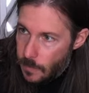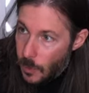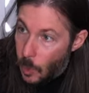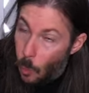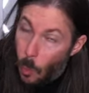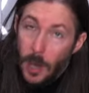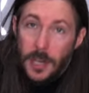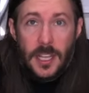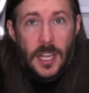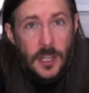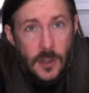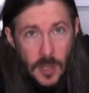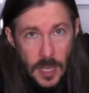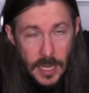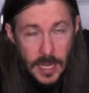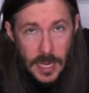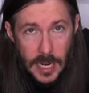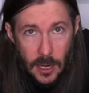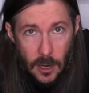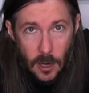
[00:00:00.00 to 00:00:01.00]
what can you get
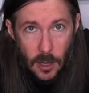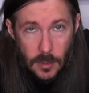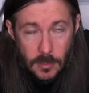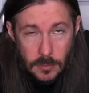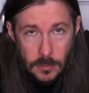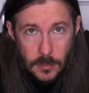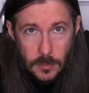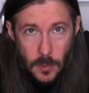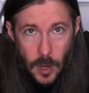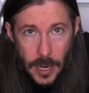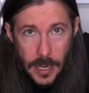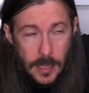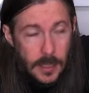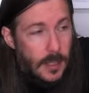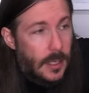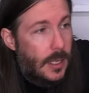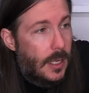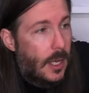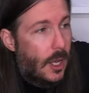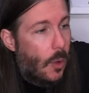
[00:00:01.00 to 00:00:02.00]
here, right?
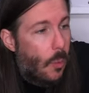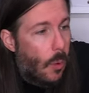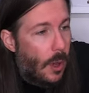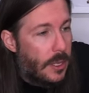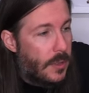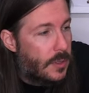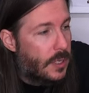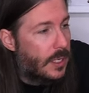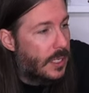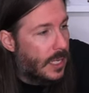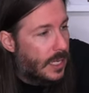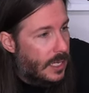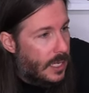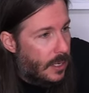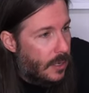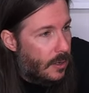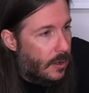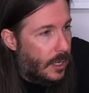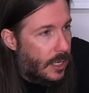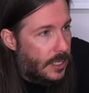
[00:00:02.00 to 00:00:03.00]
What you can get
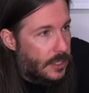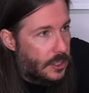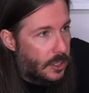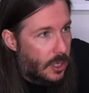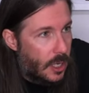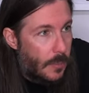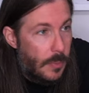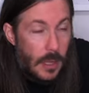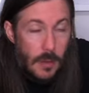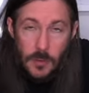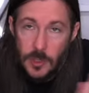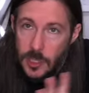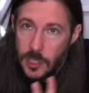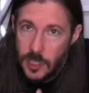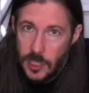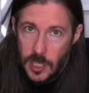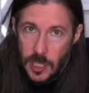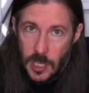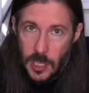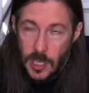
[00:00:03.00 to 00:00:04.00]
here is you're going to be able to
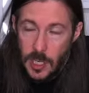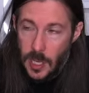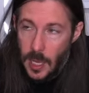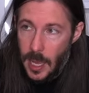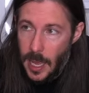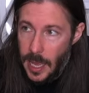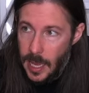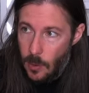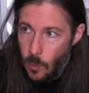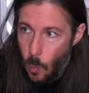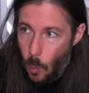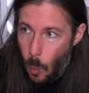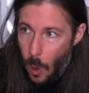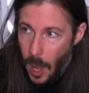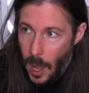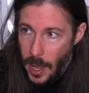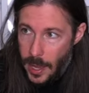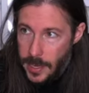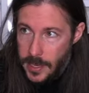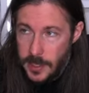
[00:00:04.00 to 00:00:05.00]
see a
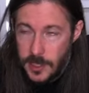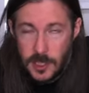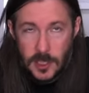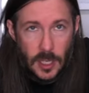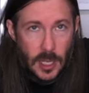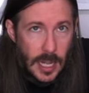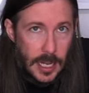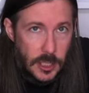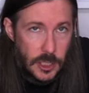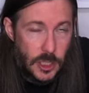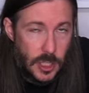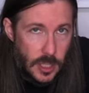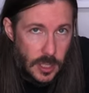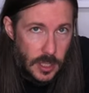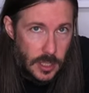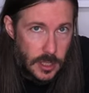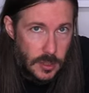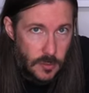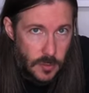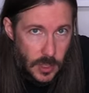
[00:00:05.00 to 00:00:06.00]
wide selection in
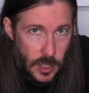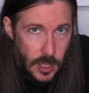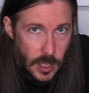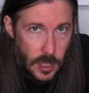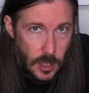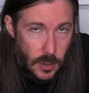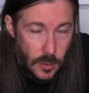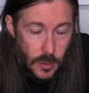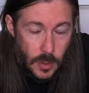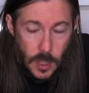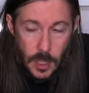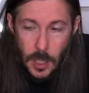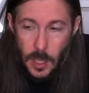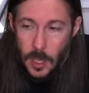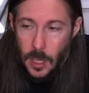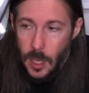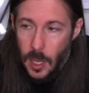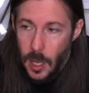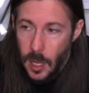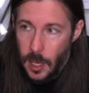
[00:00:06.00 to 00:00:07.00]
this video
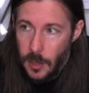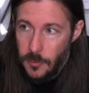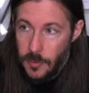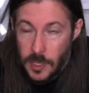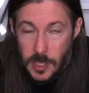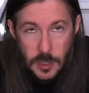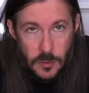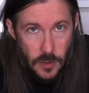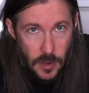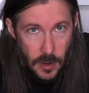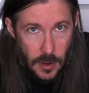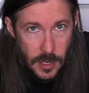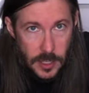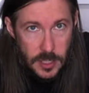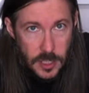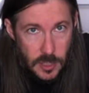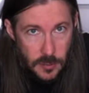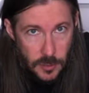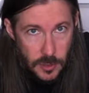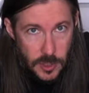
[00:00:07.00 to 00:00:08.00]
of these various
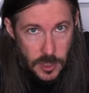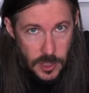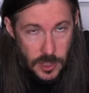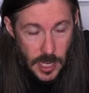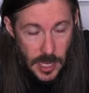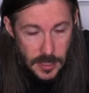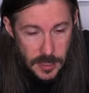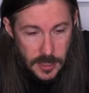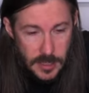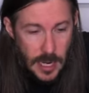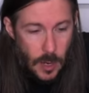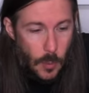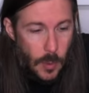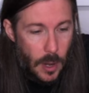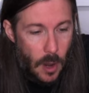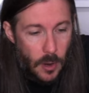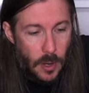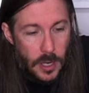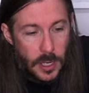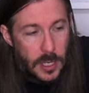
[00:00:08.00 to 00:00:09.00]
different sets. Now, we
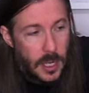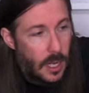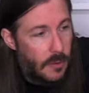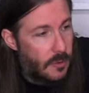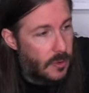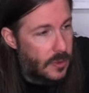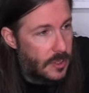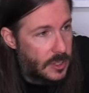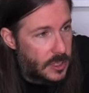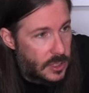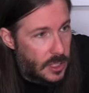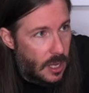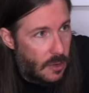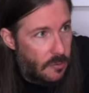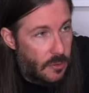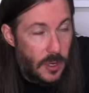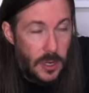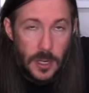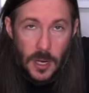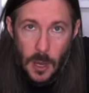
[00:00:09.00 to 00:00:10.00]
are going to cover this stuff
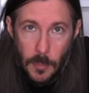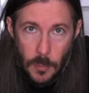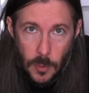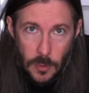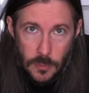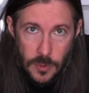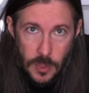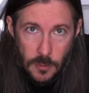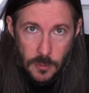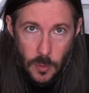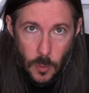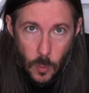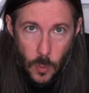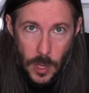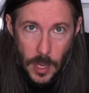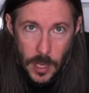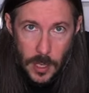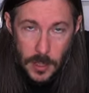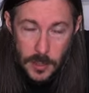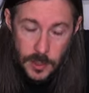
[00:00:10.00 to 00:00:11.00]
in a number of different
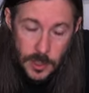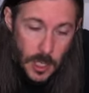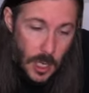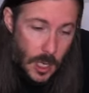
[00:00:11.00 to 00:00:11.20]
ways.